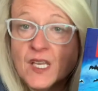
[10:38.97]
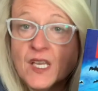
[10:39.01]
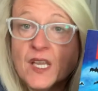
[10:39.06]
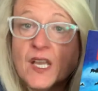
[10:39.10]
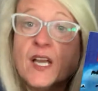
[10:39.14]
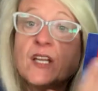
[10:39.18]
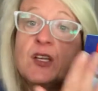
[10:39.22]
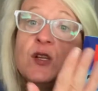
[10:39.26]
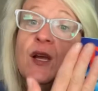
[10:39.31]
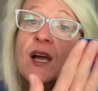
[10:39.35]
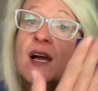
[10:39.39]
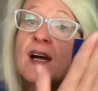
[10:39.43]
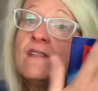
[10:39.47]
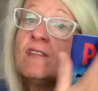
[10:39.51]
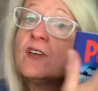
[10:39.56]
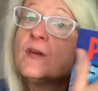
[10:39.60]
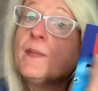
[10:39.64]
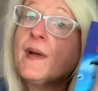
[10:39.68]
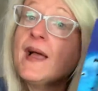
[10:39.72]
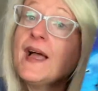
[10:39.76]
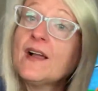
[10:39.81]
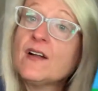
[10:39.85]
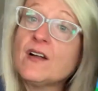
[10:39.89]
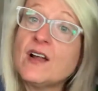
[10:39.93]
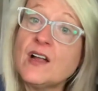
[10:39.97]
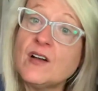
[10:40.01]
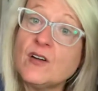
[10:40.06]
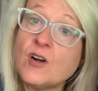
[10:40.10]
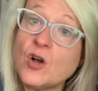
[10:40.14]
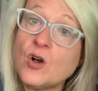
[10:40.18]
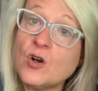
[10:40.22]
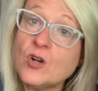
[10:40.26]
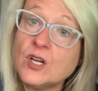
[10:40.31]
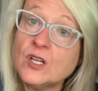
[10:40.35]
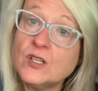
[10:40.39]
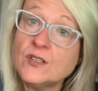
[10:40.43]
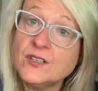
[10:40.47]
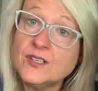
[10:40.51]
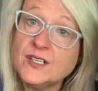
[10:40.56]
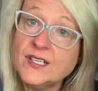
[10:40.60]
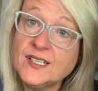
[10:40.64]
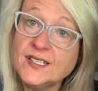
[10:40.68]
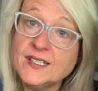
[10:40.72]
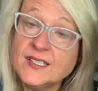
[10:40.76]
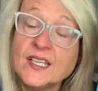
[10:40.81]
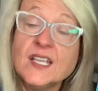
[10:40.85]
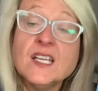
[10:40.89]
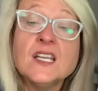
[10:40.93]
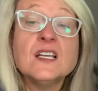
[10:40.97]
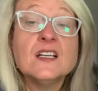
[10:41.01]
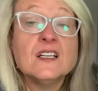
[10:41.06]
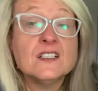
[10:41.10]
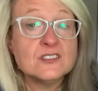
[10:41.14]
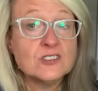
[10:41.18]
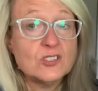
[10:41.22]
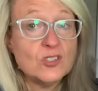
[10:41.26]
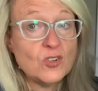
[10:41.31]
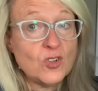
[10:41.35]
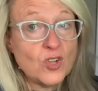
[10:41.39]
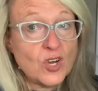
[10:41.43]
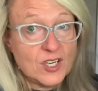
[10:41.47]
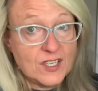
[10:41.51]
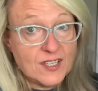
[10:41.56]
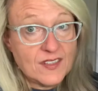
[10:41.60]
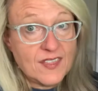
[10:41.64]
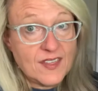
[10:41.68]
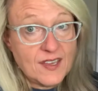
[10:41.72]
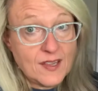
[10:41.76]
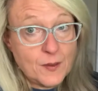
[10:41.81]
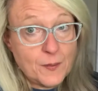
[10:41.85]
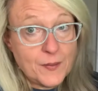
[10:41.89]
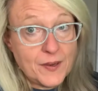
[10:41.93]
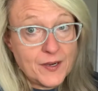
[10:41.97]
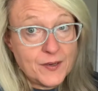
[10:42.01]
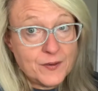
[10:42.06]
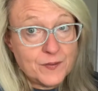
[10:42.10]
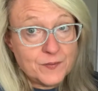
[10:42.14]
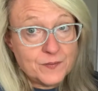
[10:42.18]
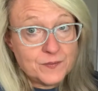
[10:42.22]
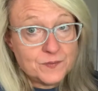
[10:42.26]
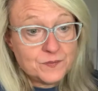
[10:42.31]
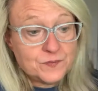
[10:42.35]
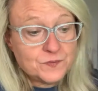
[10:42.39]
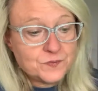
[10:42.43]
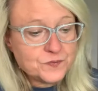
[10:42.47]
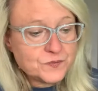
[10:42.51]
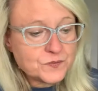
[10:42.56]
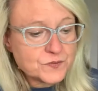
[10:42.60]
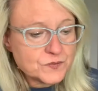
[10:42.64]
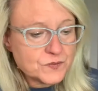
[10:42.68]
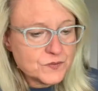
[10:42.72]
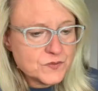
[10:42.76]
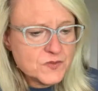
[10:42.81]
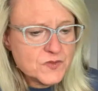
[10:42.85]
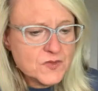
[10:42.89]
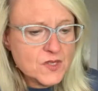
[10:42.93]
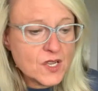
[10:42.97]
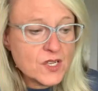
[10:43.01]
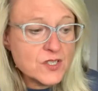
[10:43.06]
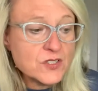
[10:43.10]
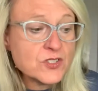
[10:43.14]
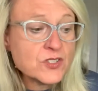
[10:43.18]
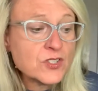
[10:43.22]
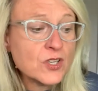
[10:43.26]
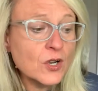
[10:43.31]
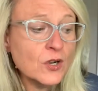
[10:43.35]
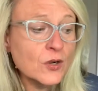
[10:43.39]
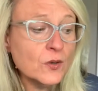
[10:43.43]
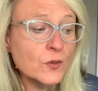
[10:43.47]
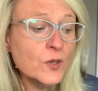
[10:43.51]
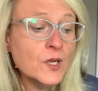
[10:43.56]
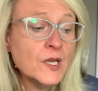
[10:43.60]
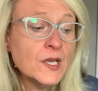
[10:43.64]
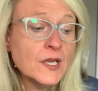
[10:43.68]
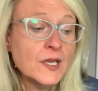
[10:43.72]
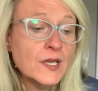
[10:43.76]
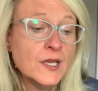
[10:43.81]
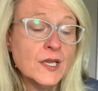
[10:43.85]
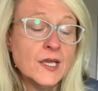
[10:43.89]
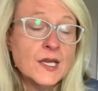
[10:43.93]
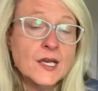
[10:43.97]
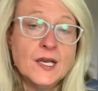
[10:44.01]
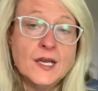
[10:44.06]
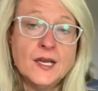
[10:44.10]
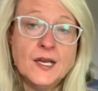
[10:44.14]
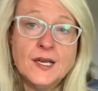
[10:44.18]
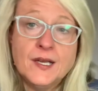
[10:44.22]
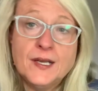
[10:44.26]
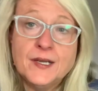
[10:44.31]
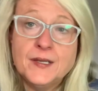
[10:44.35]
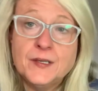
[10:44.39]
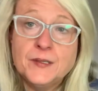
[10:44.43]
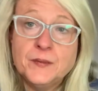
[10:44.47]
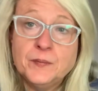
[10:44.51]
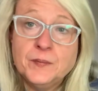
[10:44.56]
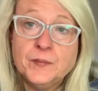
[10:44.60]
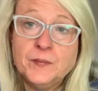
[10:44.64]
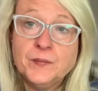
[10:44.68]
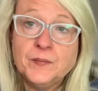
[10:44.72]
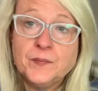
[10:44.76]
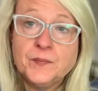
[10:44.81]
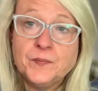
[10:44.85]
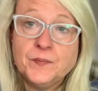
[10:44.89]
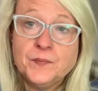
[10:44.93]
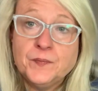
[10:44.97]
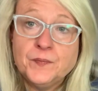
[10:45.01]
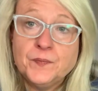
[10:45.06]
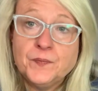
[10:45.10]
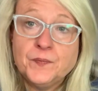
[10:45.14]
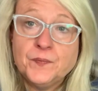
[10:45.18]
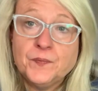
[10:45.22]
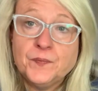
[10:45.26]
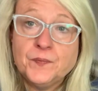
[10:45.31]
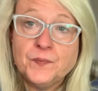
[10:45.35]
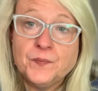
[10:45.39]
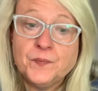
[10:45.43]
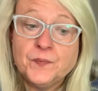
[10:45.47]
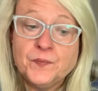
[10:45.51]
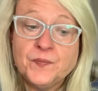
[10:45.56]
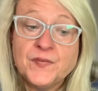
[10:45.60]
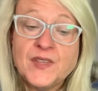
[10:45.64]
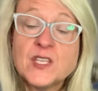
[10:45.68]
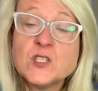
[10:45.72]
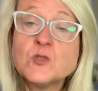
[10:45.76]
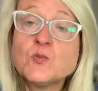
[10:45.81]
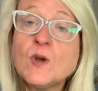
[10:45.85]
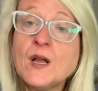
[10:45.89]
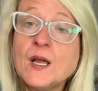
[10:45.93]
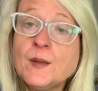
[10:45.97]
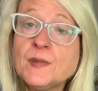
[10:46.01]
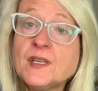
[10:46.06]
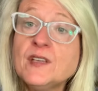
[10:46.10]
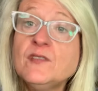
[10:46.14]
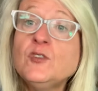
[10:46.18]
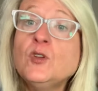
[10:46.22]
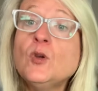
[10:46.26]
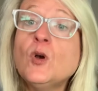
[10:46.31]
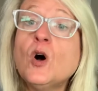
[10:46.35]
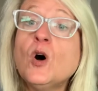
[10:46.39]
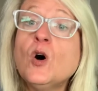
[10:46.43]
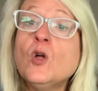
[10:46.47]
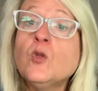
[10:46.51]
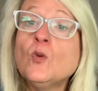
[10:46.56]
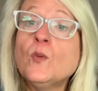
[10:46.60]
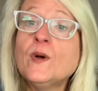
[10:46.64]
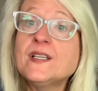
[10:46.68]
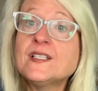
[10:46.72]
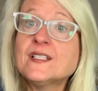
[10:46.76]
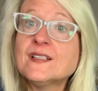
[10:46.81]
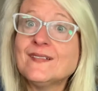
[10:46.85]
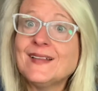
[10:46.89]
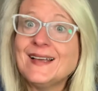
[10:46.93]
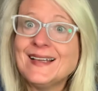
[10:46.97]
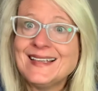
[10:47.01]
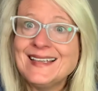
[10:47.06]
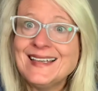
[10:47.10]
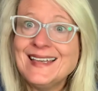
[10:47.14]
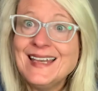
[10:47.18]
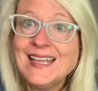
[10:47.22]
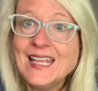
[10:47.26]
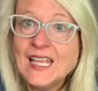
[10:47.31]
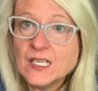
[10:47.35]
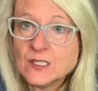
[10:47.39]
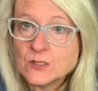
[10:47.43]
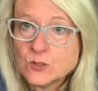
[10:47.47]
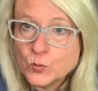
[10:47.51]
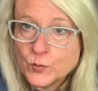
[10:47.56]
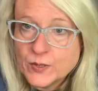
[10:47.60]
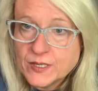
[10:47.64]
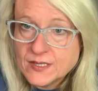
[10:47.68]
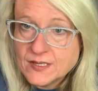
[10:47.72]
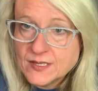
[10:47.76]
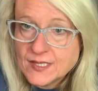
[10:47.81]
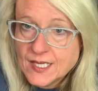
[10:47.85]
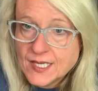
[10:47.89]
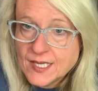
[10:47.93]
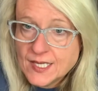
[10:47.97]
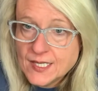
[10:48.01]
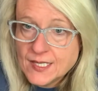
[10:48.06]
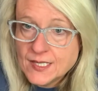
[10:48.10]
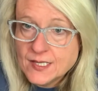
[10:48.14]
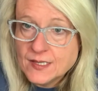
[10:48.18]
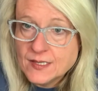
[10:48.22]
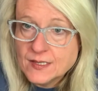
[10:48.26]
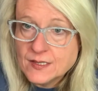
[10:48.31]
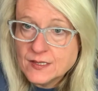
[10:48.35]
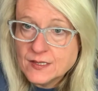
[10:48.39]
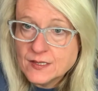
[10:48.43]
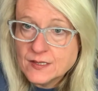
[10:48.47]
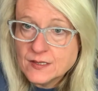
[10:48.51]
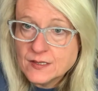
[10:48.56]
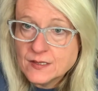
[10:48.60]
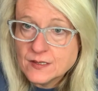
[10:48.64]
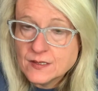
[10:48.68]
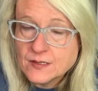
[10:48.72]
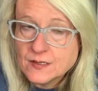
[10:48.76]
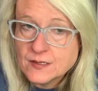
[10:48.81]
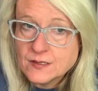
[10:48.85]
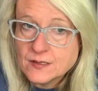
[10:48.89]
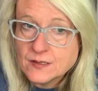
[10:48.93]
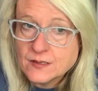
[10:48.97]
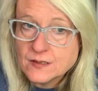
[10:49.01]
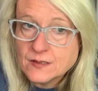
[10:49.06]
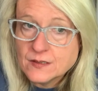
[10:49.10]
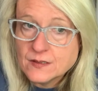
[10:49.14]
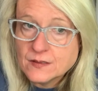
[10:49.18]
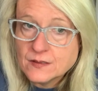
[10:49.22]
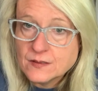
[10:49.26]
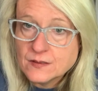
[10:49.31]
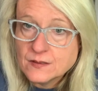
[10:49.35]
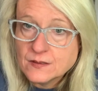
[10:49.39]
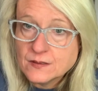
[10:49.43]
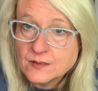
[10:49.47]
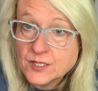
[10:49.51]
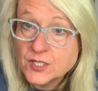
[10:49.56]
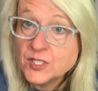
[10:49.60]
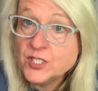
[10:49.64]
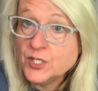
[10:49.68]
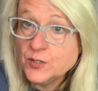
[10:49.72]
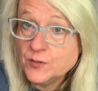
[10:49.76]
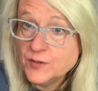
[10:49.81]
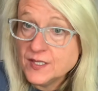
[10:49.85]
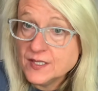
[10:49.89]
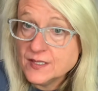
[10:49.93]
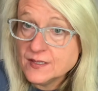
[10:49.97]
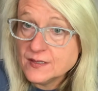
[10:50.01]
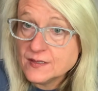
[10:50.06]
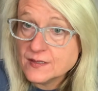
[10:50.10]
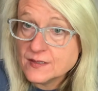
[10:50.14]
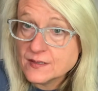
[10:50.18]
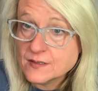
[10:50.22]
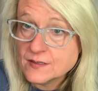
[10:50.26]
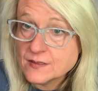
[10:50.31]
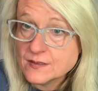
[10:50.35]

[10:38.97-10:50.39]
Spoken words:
And you have your background all colored in. It's a lot to think about. So, that's why I'm giving you all the way to like next Wednesday to do this.